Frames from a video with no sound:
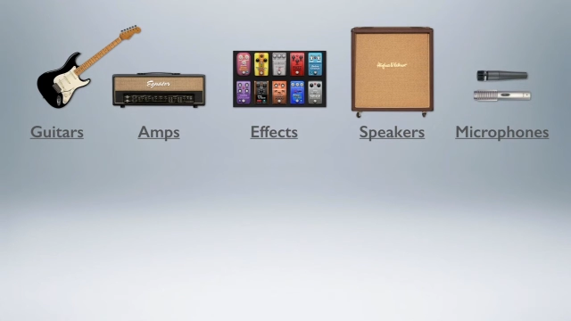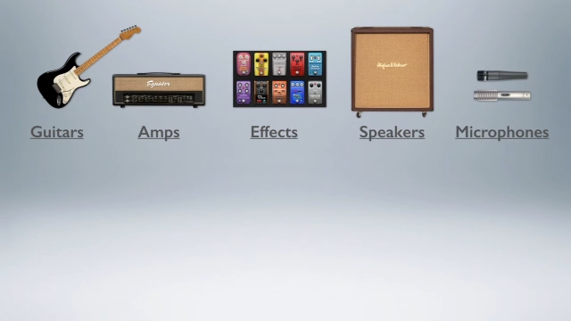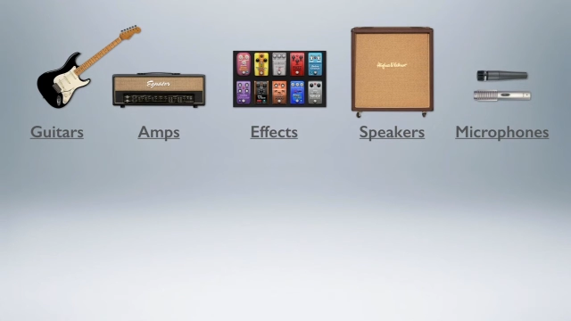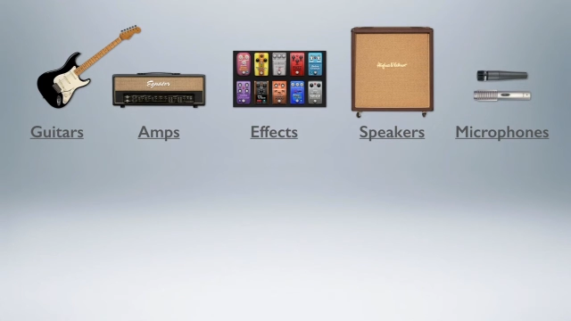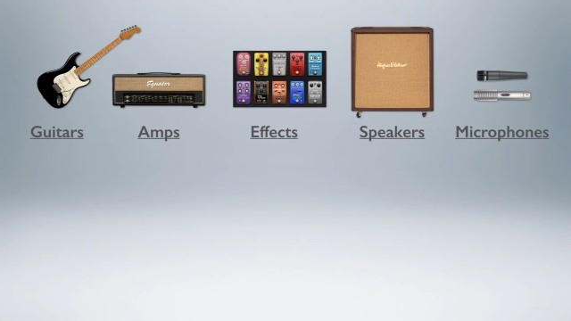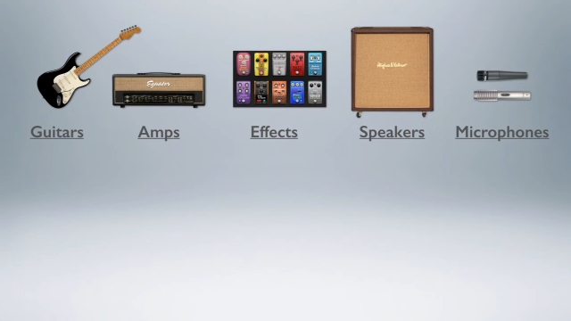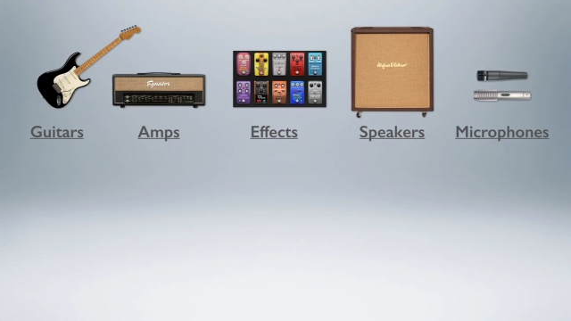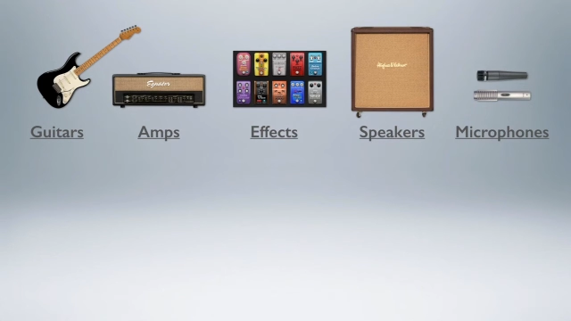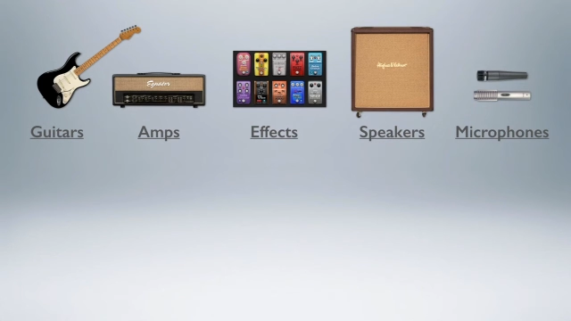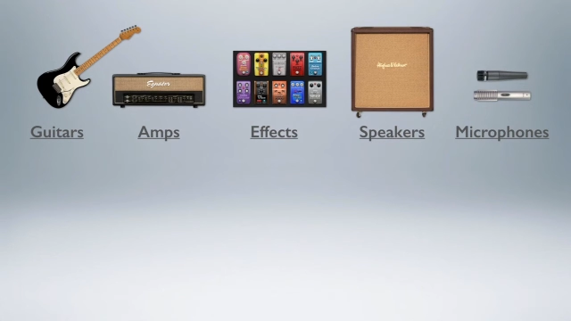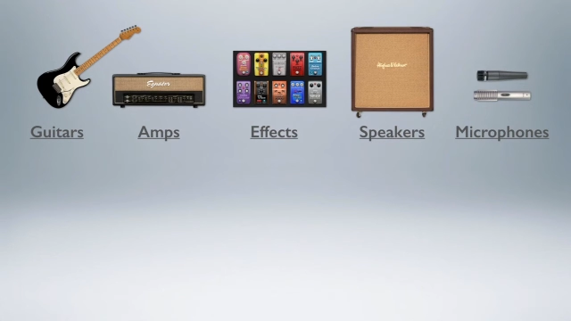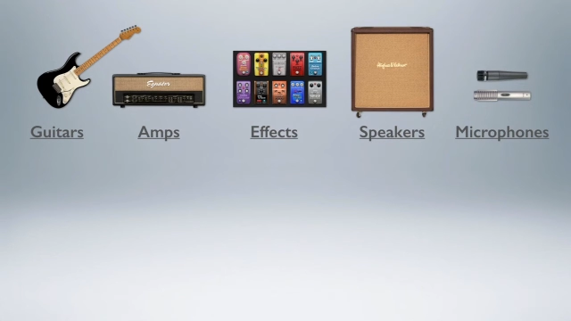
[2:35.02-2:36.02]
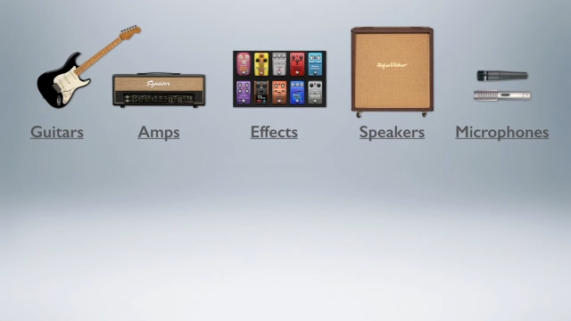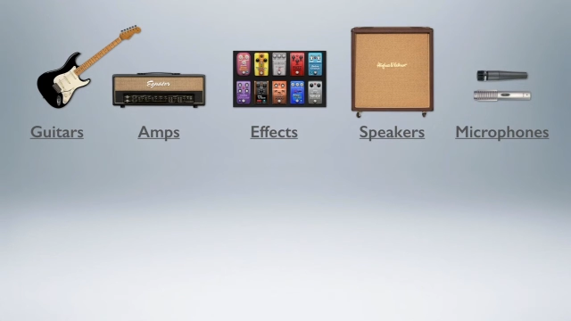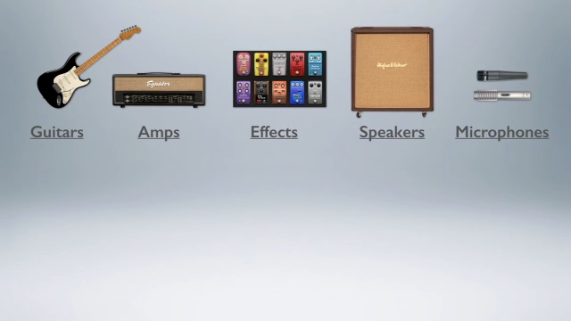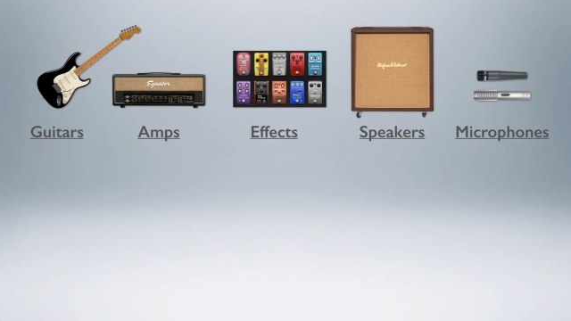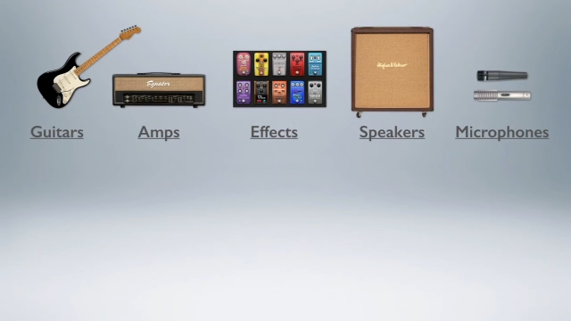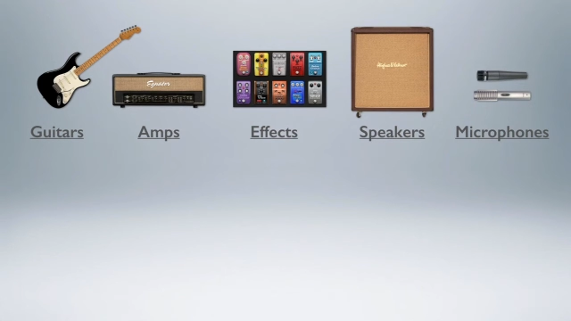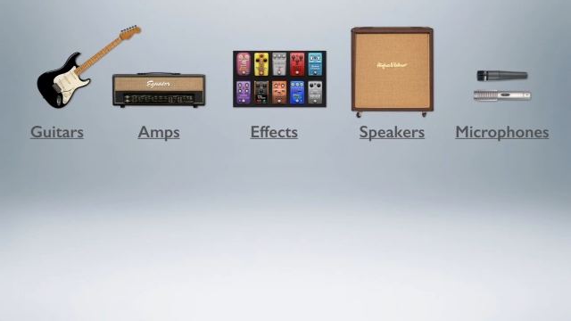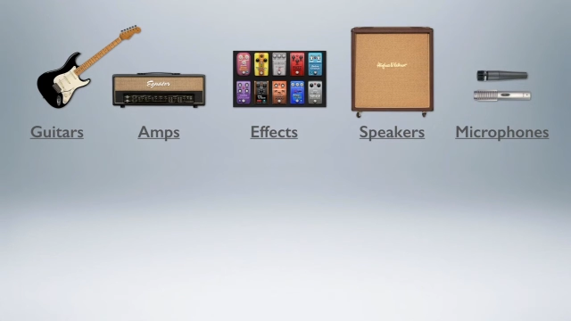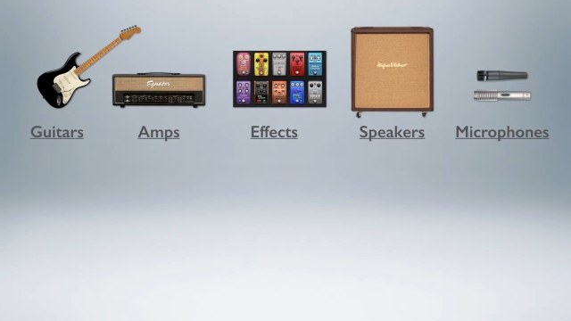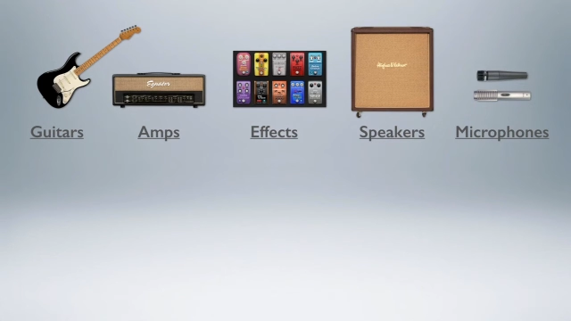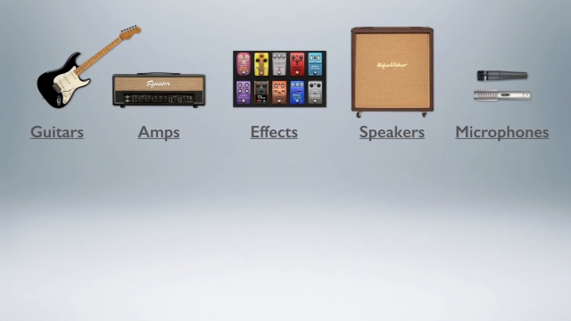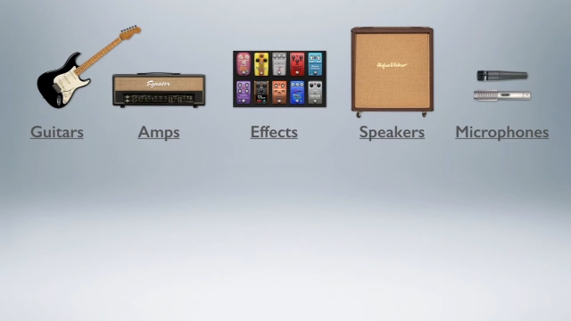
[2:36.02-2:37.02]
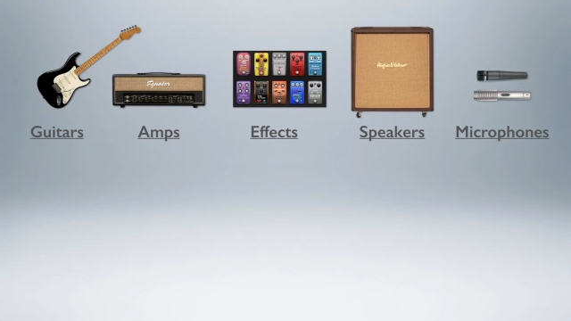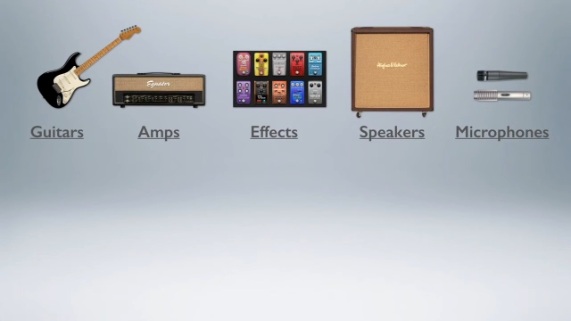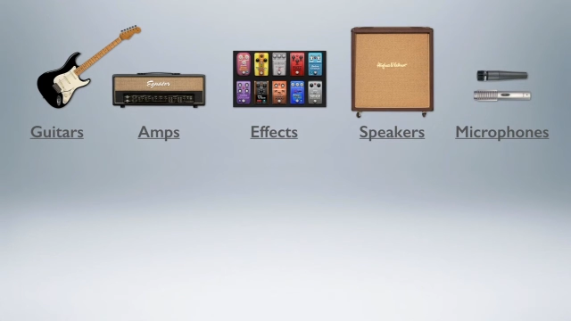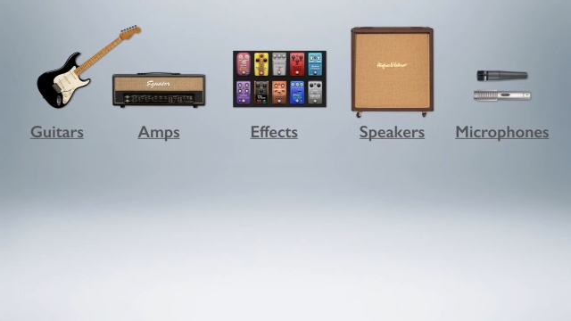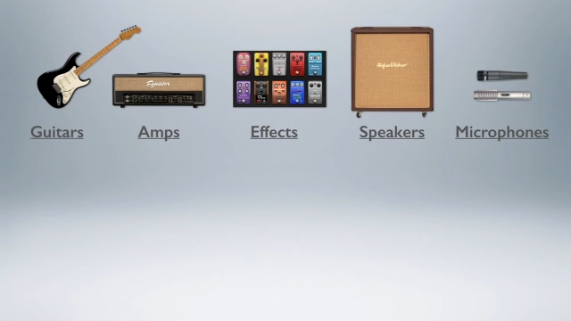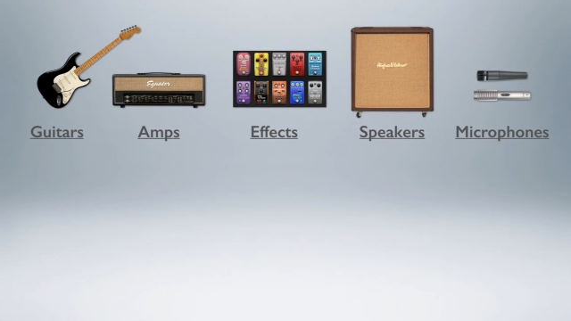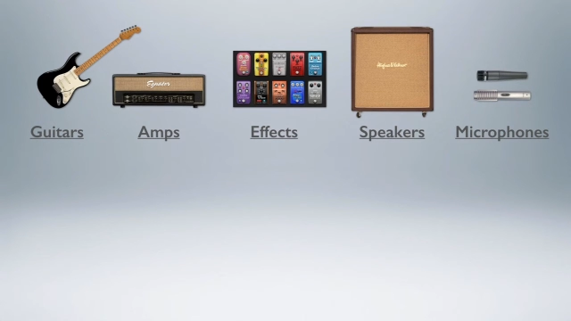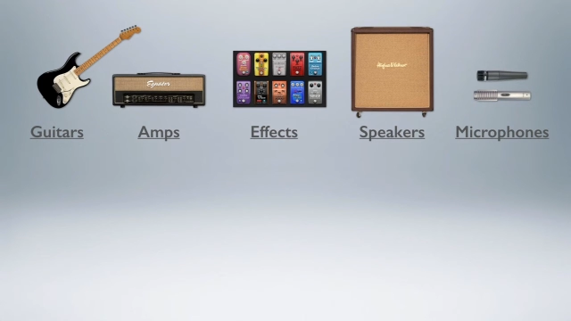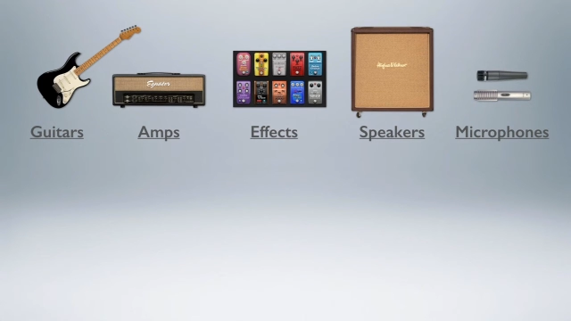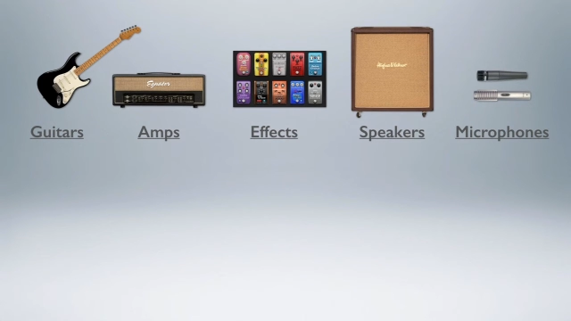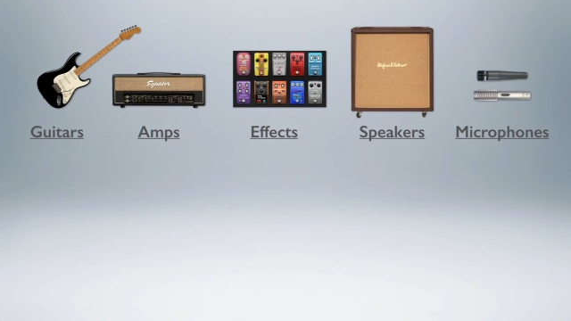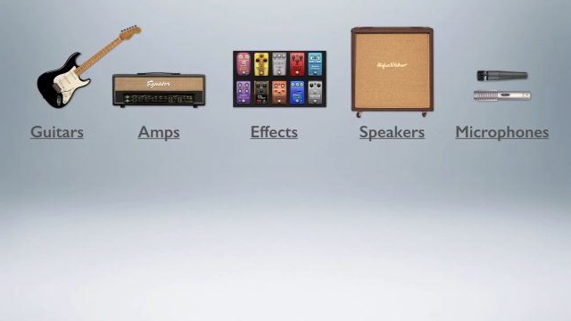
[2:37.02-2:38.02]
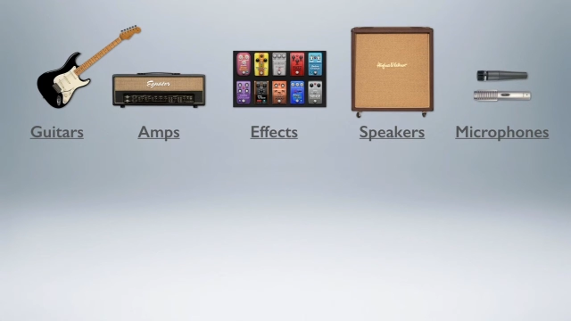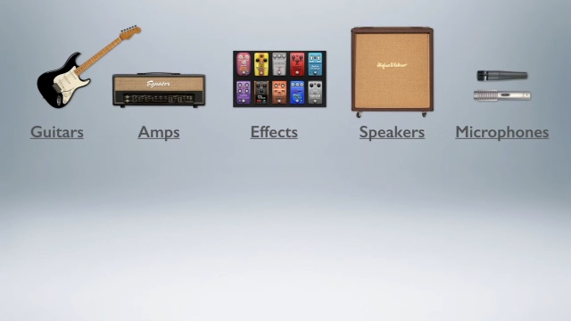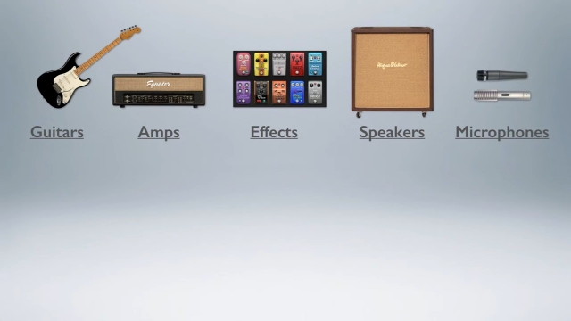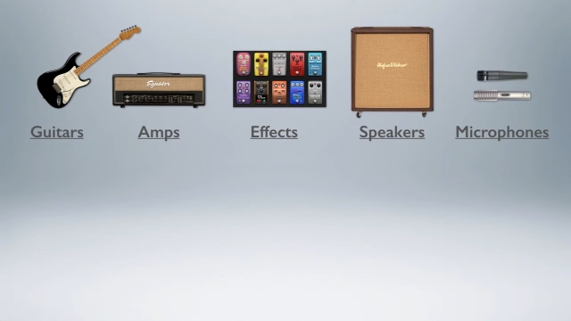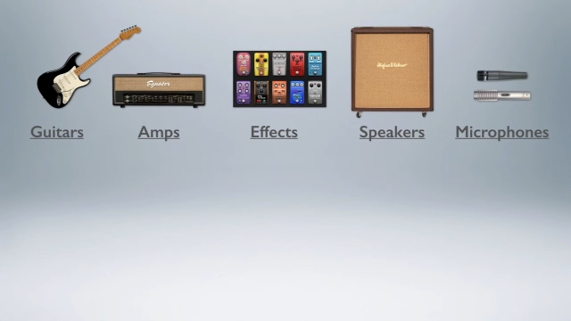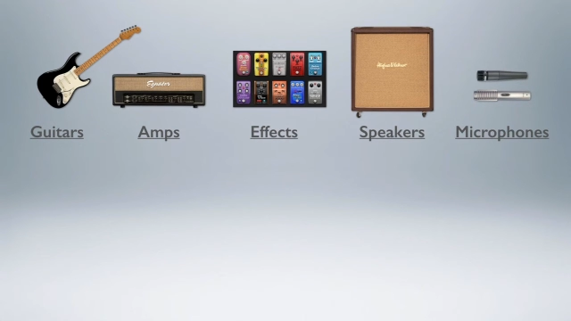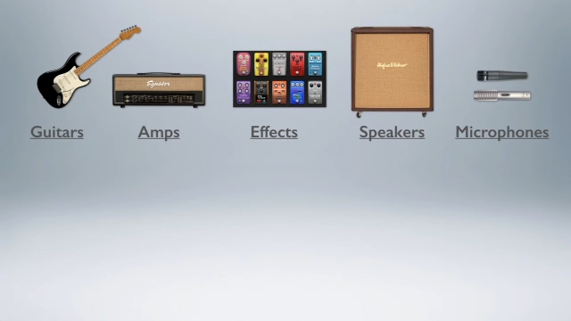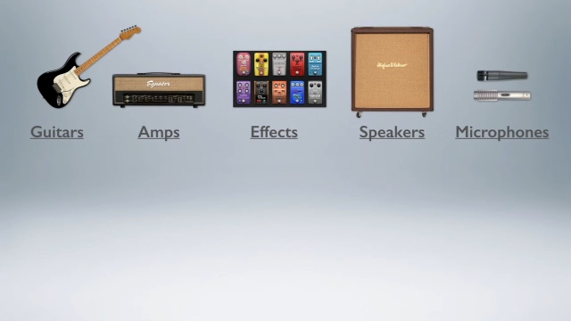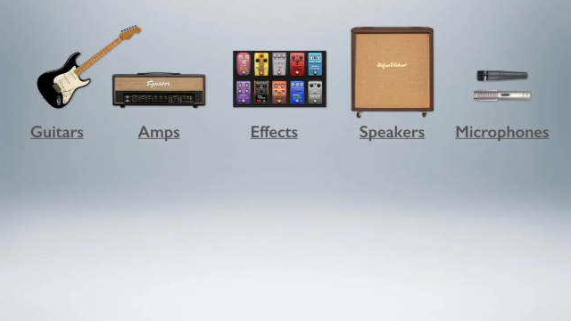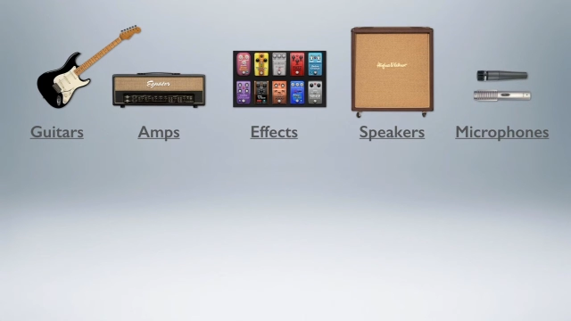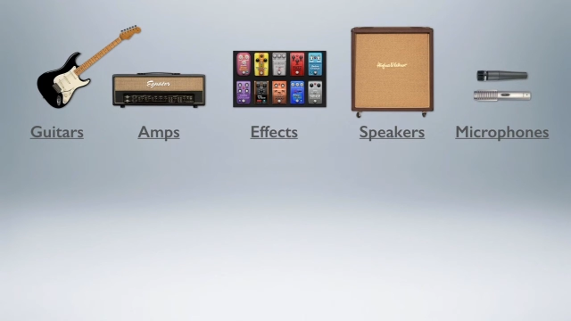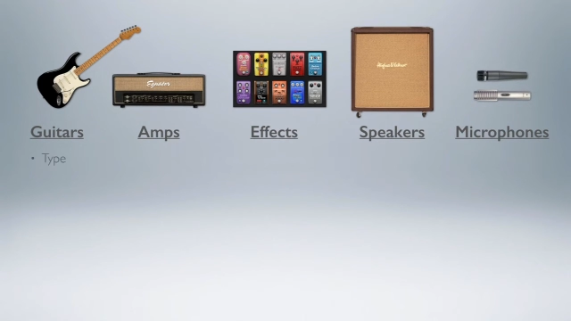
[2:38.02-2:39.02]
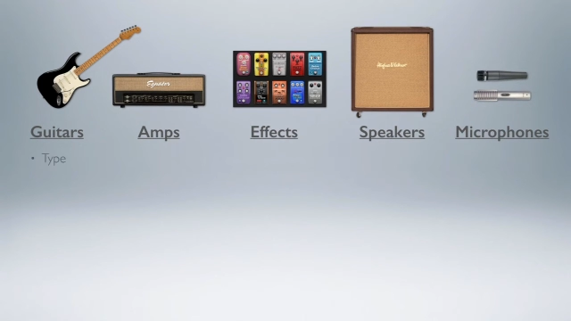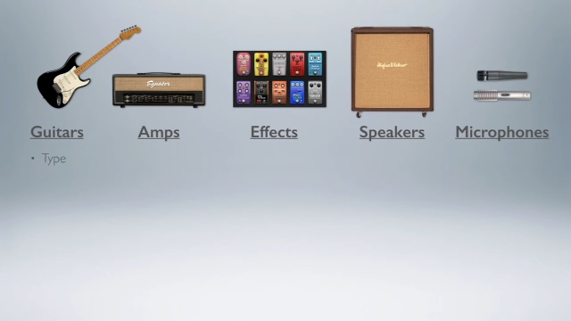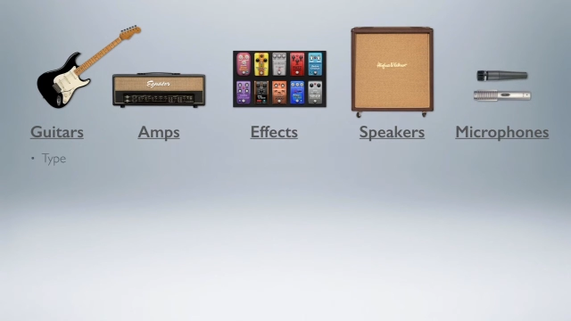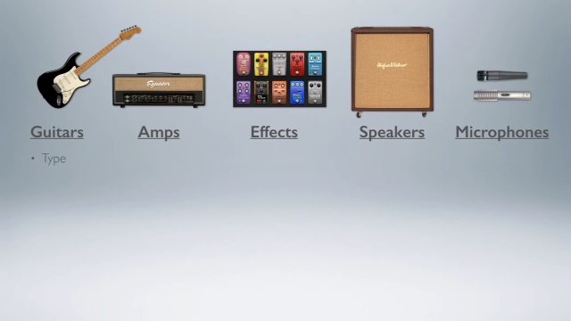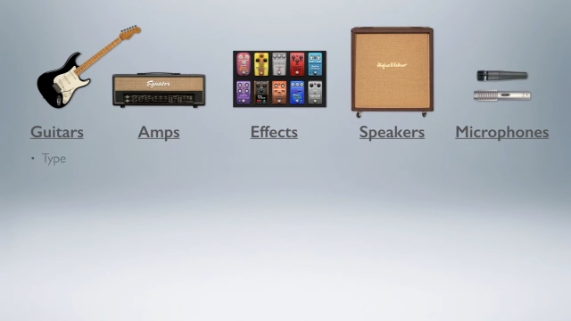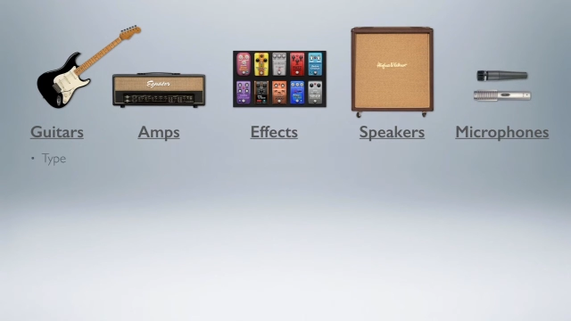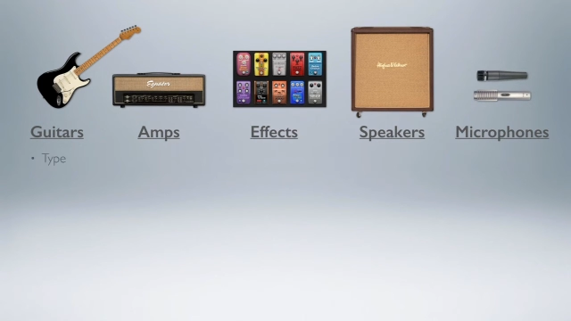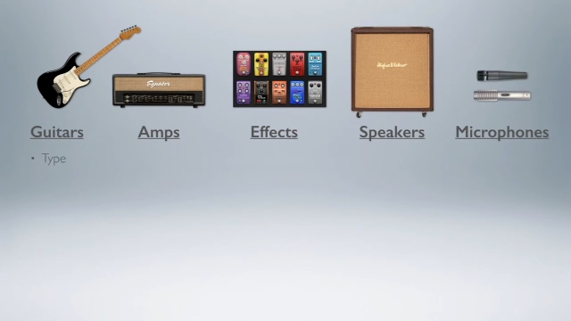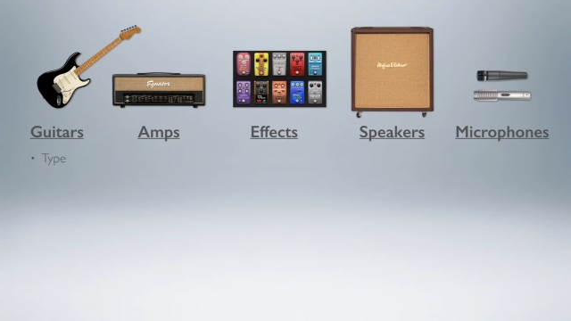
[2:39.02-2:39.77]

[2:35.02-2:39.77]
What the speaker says: No face is visible, so there are no lips to read.